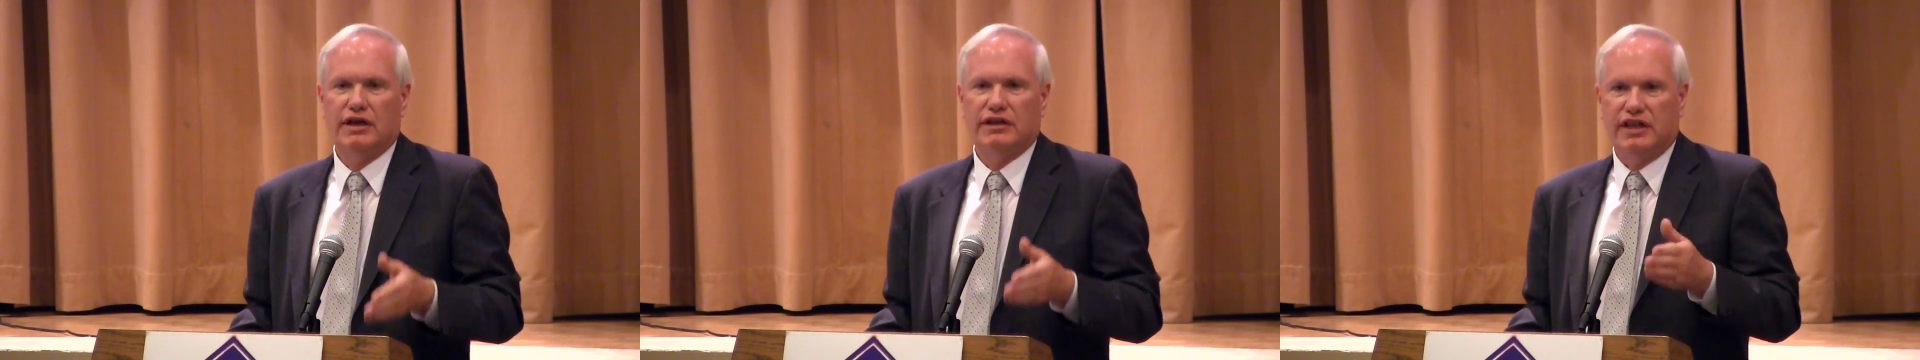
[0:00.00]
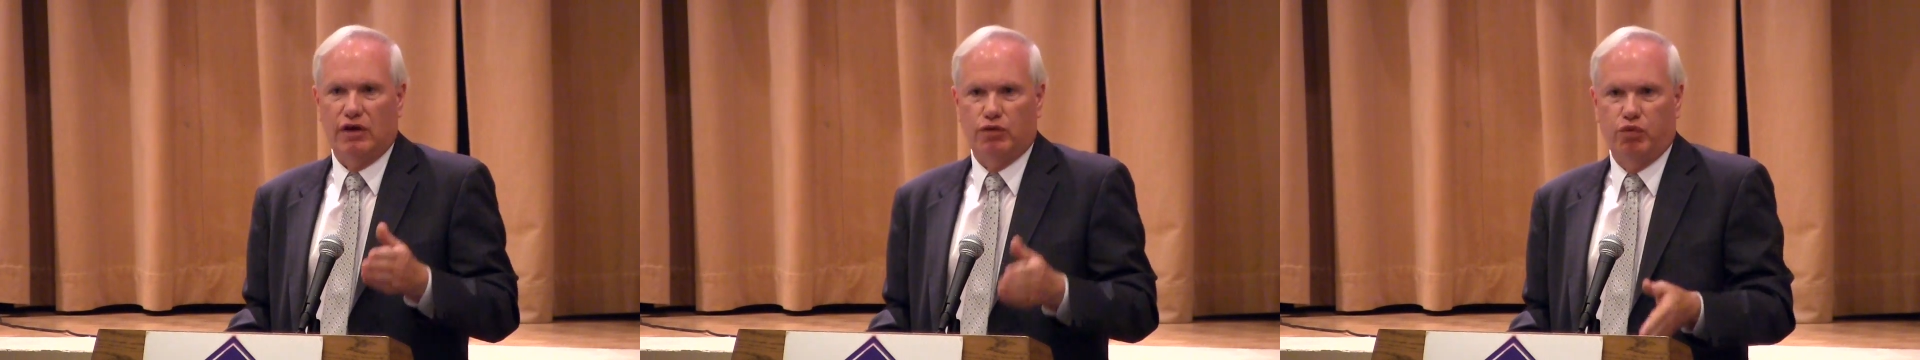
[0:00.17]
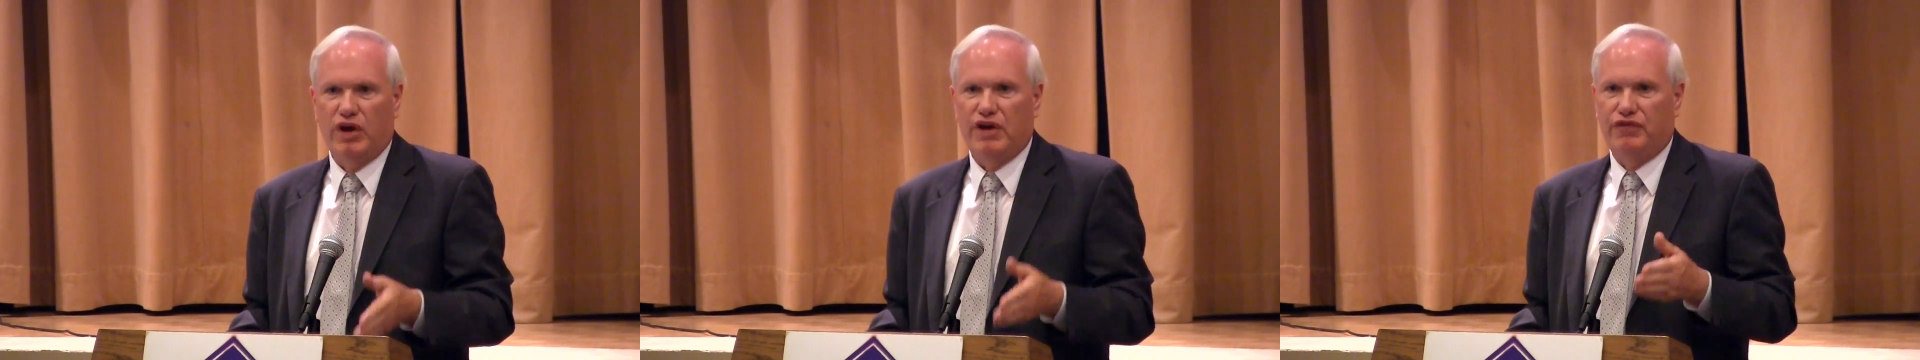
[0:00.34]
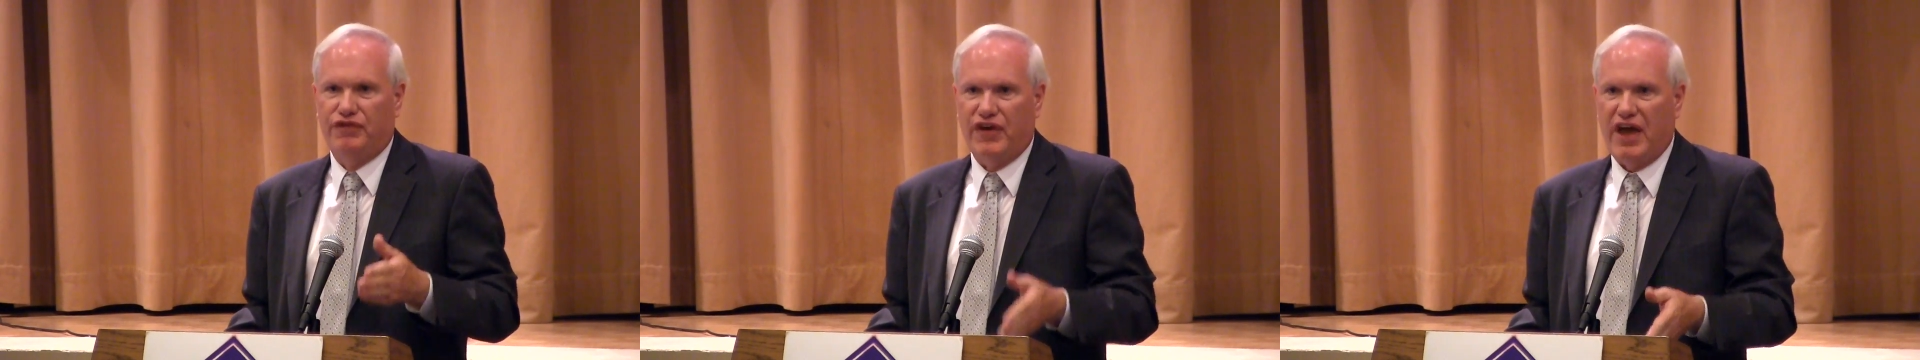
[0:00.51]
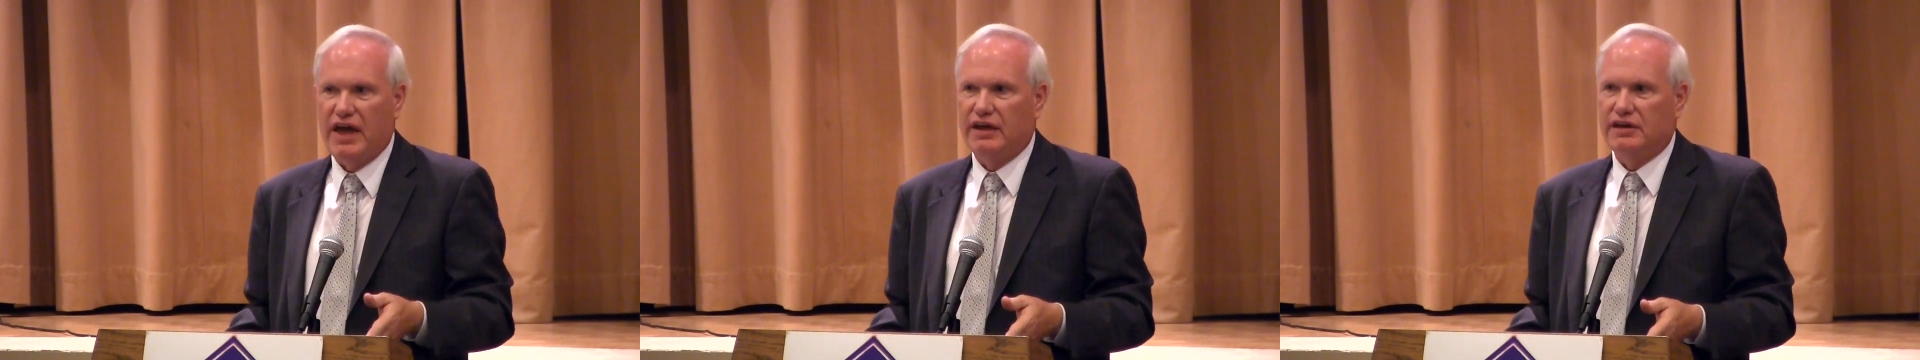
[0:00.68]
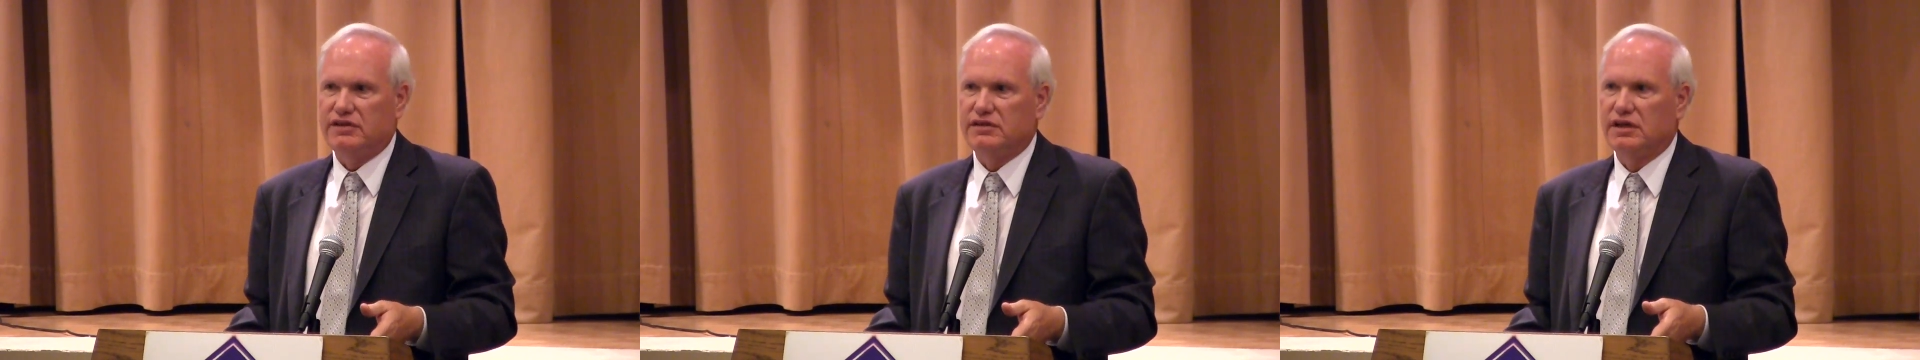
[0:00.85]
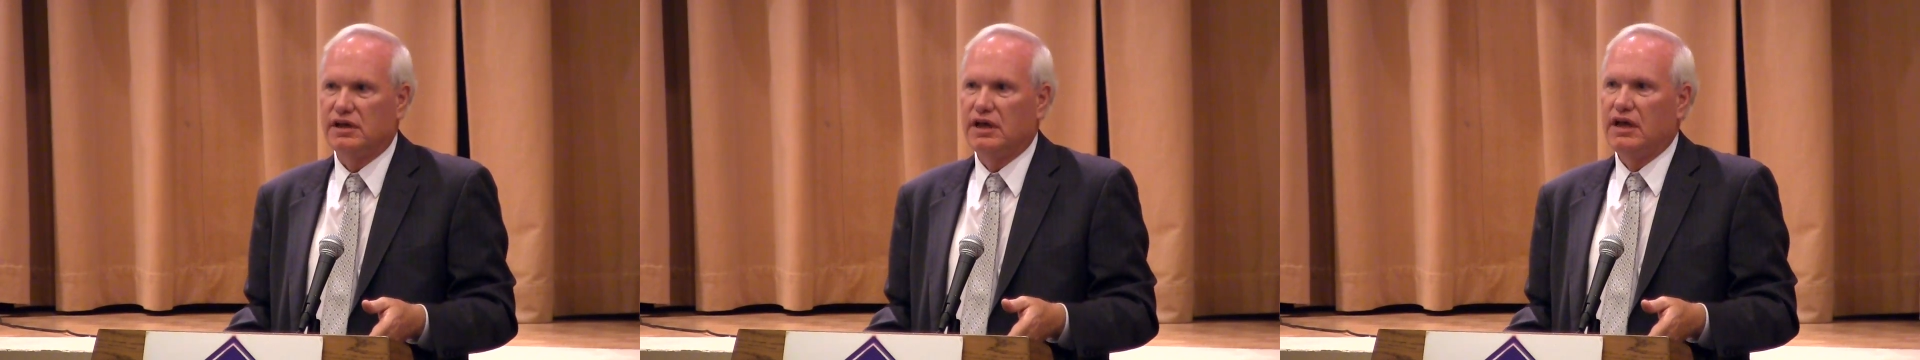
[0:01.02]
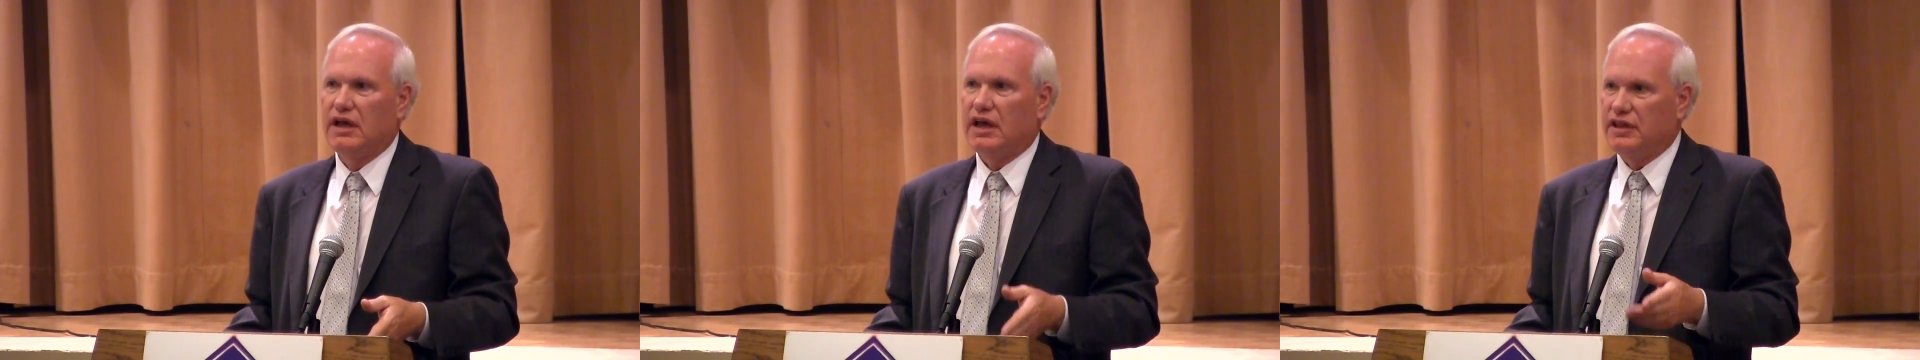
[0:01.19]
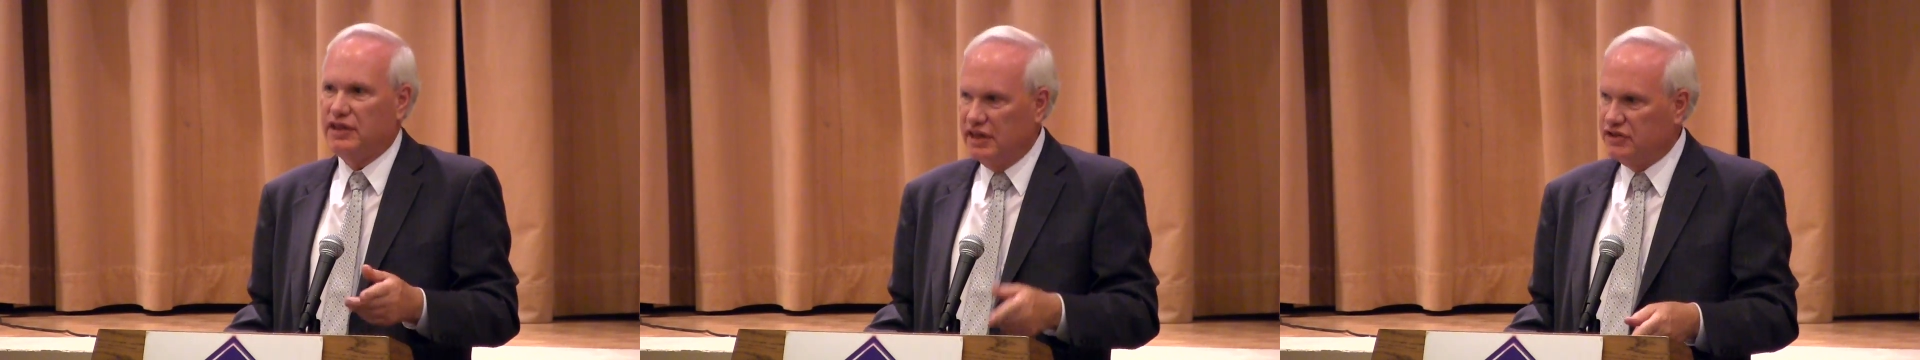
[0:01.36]
that we face
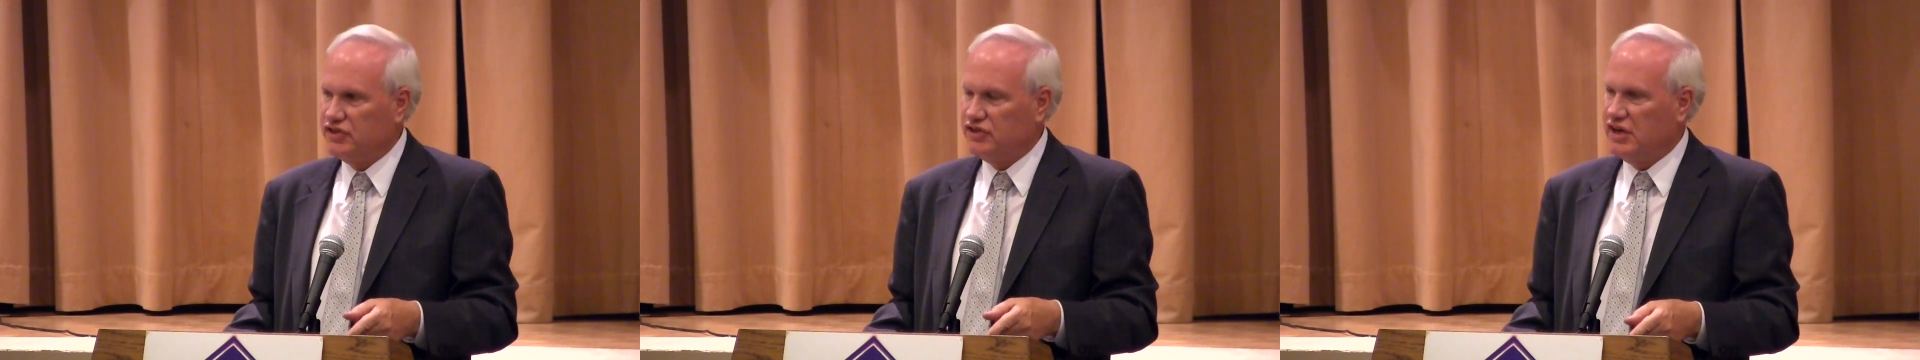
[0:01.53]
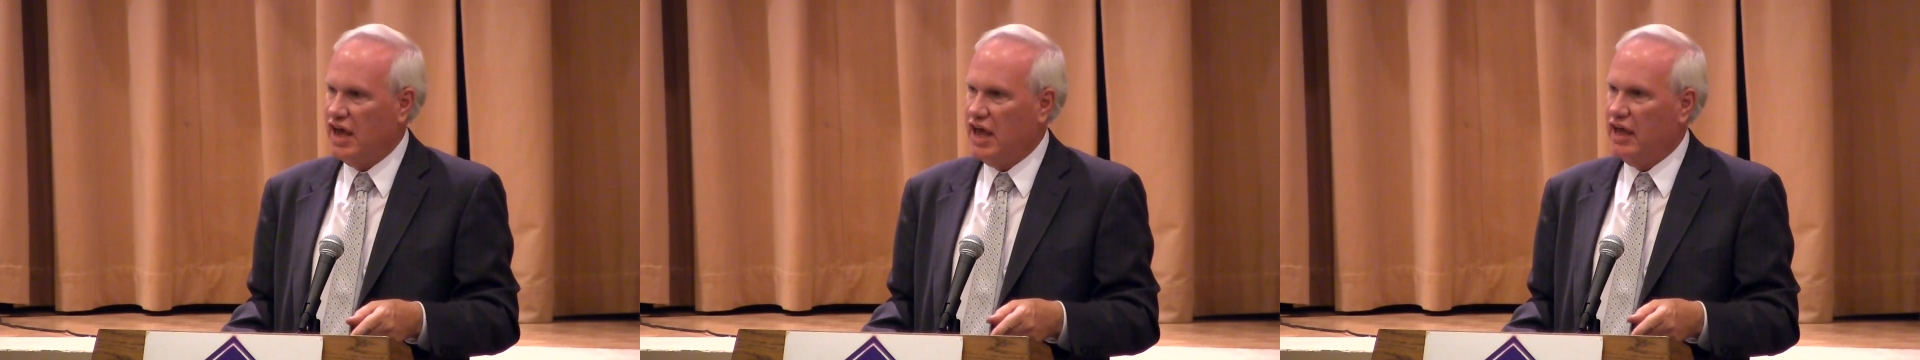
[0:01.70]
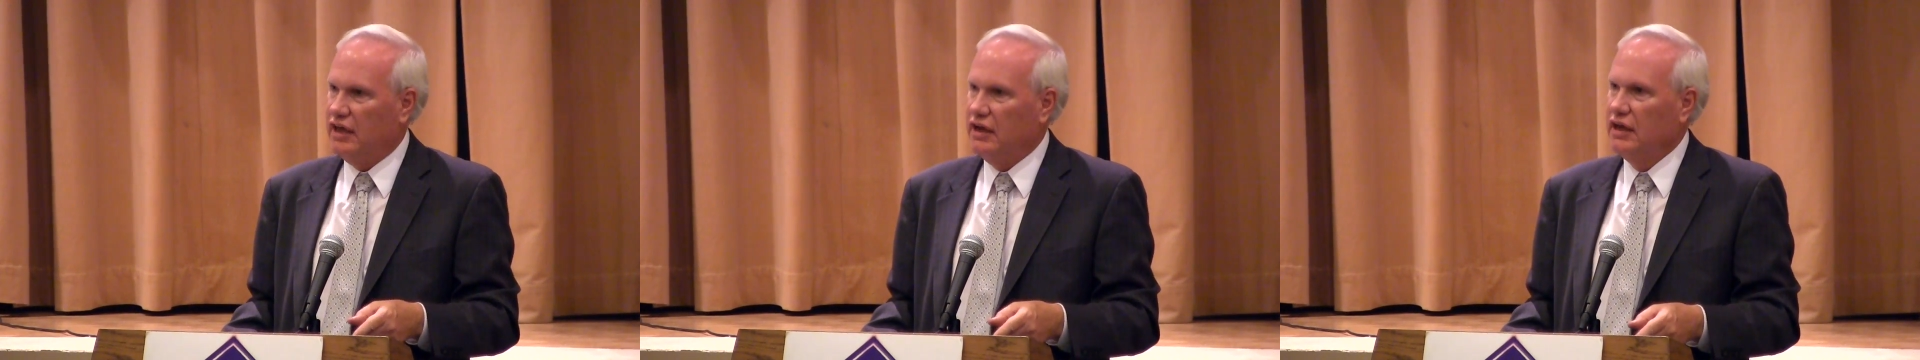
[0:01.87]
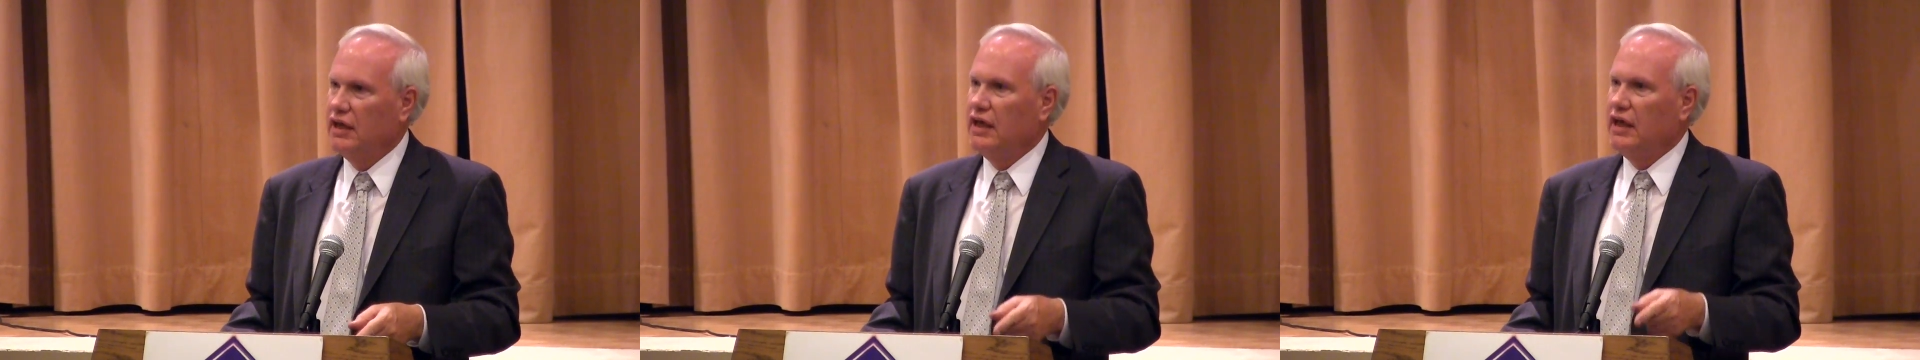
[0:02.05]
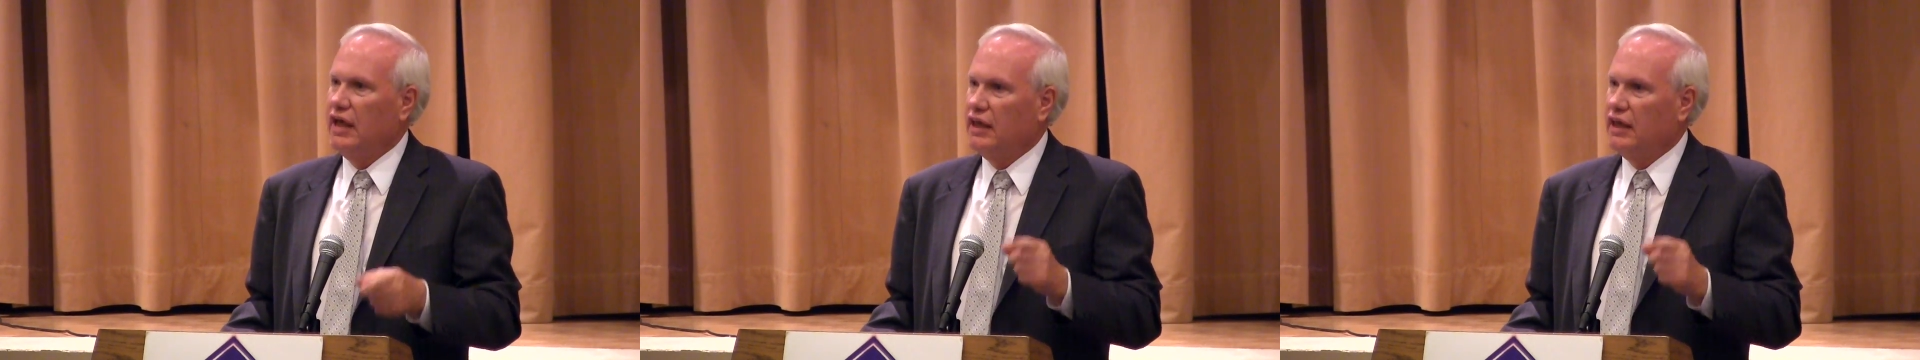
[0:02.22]
in this state